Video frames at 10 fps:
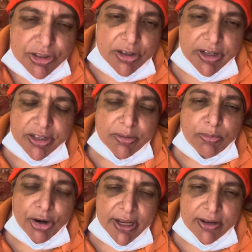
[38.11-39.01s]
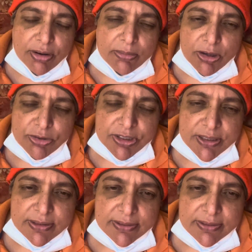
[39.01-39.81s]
starting to break almost.